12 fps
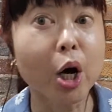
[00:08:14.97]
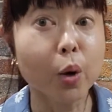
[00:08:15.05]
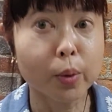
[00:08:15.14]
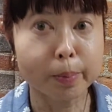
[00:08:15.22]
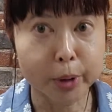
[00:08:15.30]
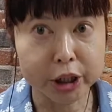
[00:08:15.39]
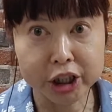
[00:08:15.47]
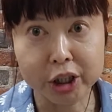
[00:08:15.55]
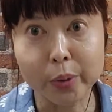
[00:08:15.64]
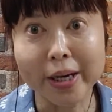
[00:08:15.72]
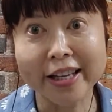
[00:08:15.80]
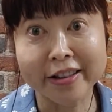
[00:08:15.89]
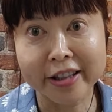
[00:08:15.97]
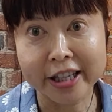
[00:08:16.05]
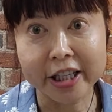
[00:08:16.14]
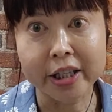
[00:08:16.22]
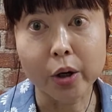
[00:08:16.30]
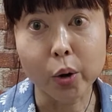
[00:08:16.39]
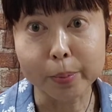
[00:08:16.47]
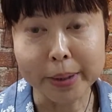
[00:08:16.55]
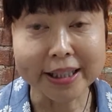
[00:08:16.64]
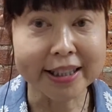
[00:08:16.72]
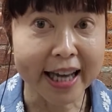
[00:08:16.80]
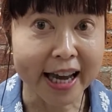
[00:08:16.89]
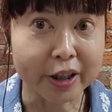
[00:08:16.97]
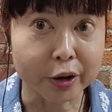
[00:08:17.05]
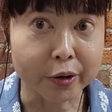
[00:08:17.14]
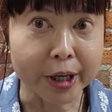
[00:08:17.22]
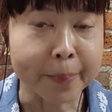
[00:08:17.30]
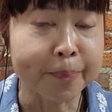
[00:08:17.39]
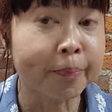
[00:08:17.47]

would put you in the obese category.